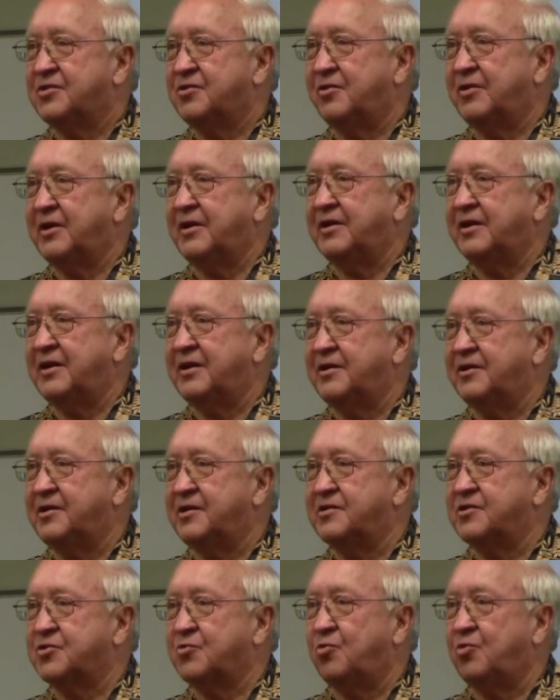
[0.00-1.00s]
So it
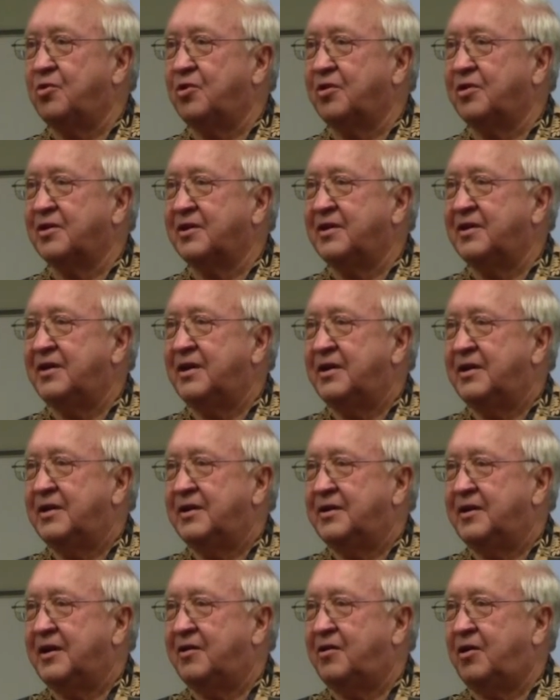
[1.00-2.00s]
does work.
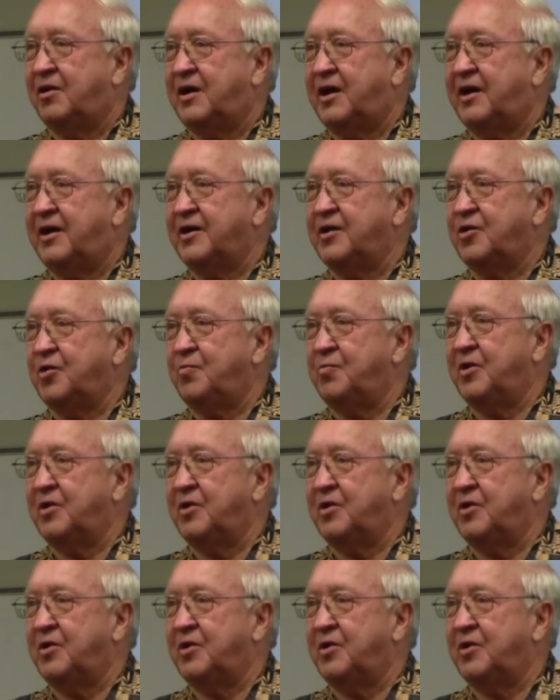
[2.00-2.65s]
Now, high